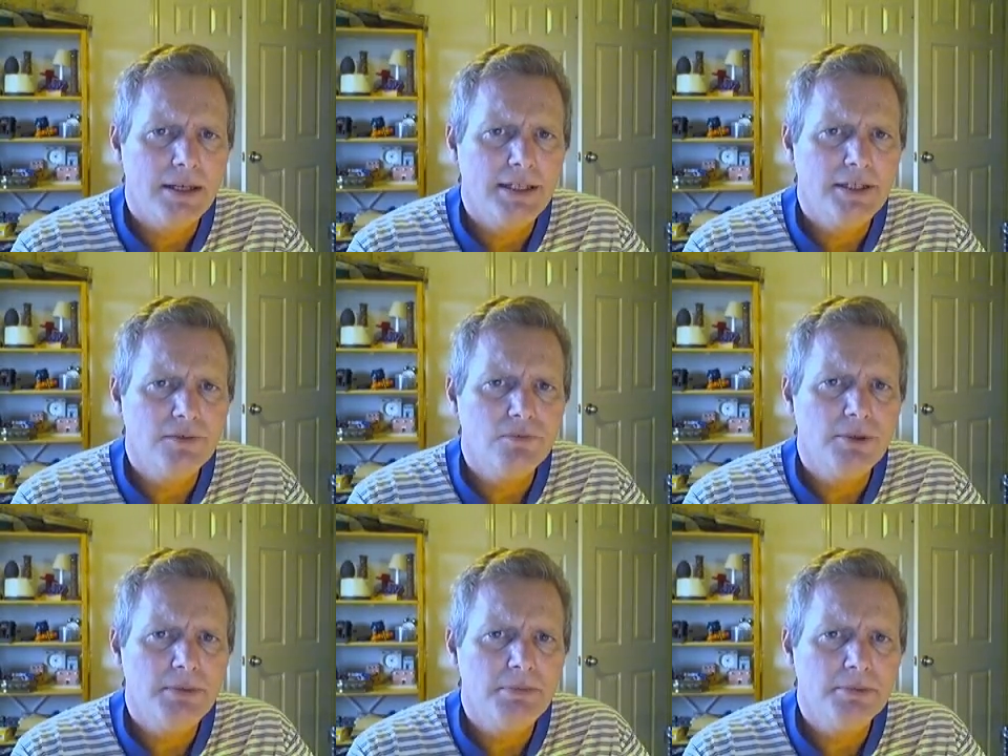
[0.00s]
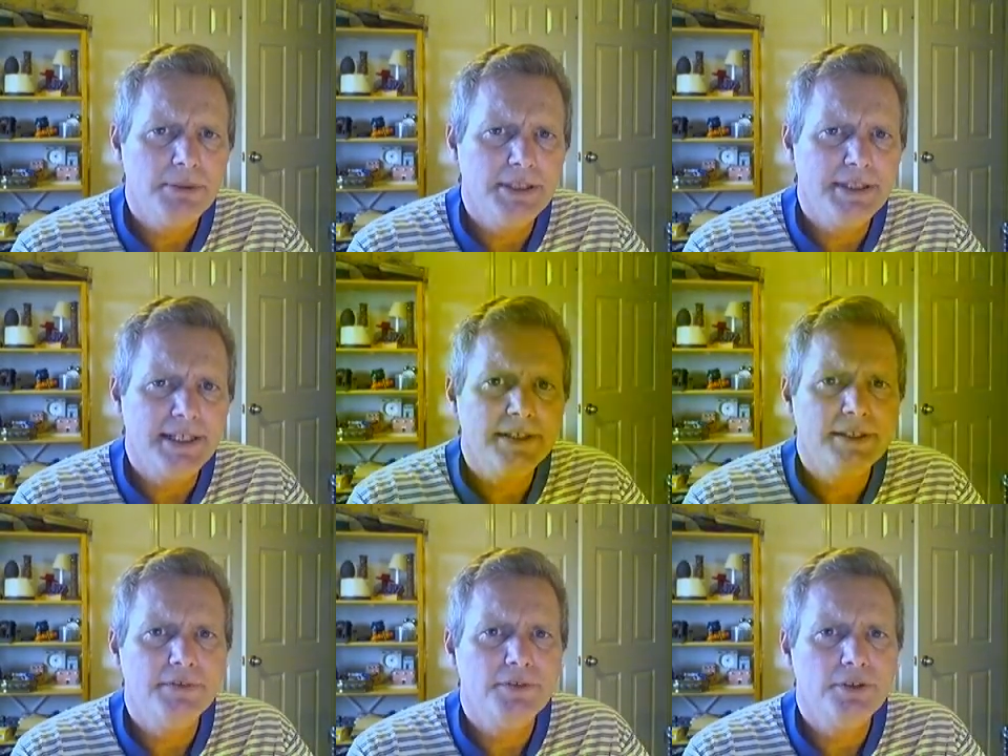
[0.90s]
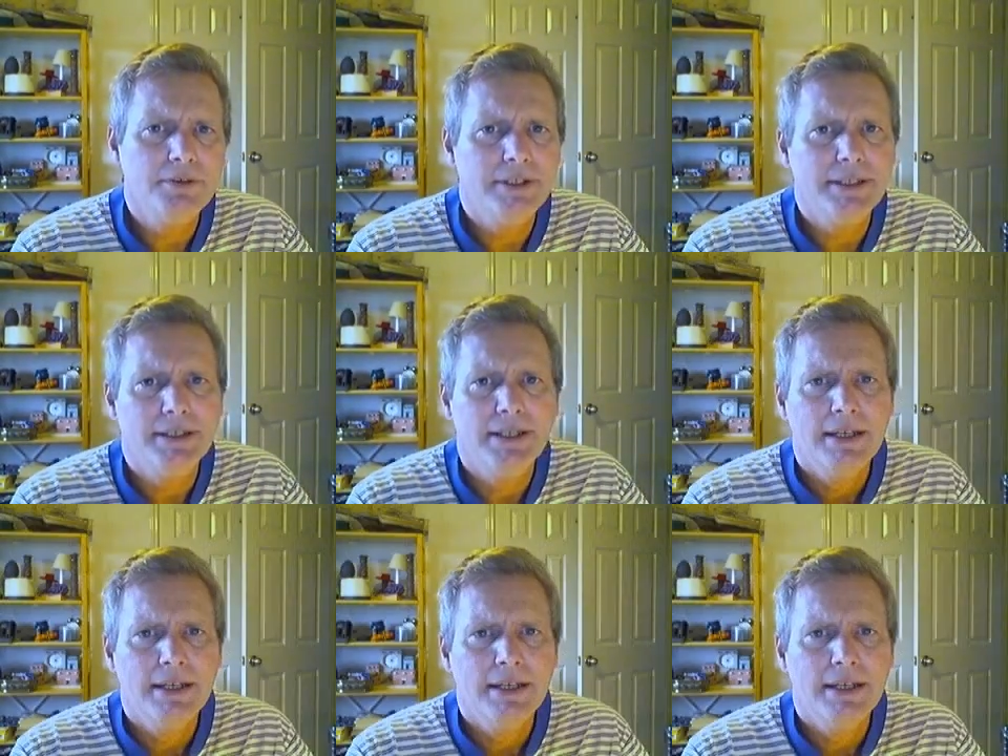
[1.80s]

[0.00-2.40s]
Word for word: I just want people to be sensitive to it